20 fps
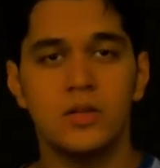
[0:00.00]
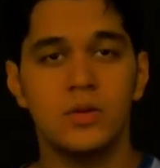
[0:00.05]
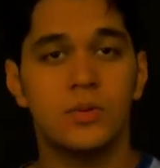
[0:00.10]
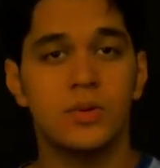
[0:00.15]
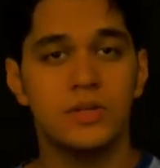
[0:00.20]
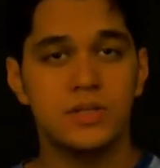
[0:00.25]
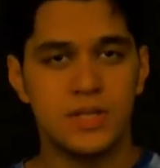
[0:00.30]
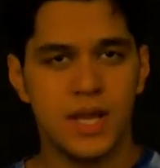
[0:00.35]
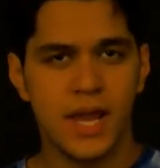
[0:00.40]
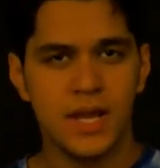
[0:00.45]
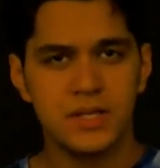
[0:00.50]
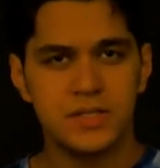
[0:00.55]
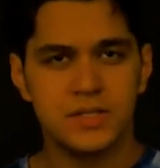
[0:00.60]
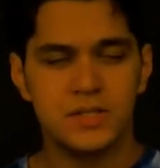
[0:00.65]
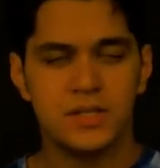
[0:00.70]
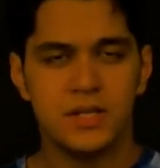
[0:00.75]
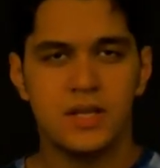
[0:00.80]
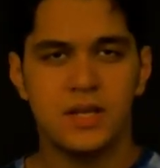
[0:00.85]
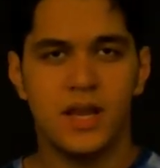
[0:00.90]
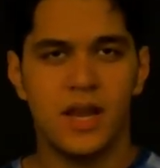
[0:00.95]
you can
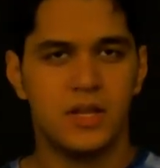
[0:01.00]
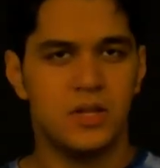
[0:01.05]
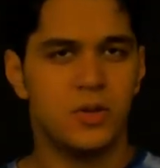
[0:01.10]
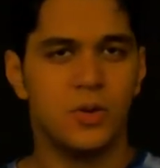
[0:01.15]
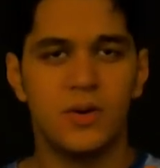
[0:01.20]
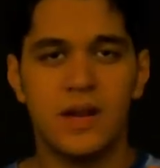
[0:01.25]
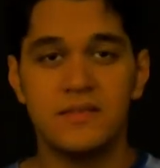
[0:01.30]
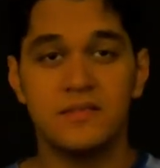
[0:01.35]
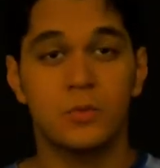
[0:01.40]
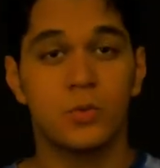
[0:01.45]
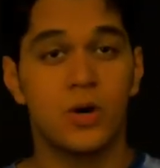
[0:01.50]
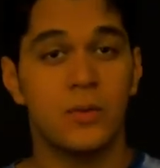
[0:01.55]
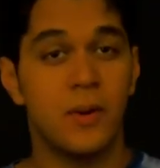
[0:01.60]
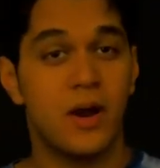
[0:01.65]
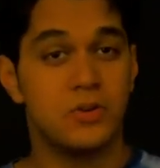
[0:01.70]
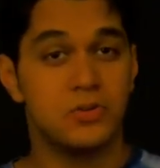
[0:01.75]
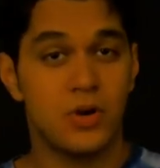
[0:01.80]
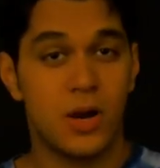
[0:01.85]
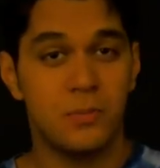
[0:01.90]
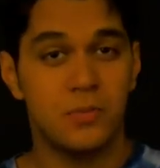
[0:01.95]
text, and you don't have to worry
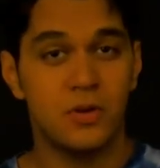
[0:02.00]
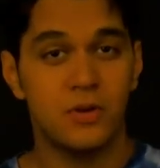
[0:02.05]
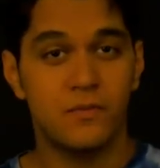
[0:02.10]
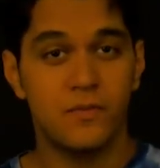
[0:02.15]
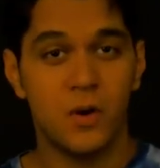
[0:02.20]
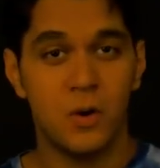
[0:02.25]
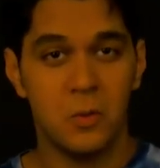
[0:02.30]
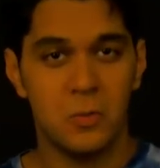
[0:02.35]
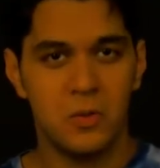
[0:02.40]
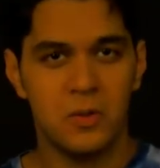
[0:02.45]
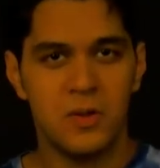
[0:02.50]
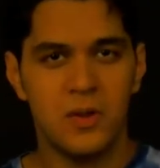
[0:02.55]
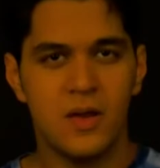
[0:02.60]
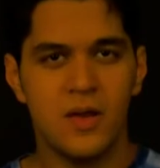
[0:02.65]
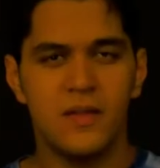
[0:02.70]
about dropping your phone.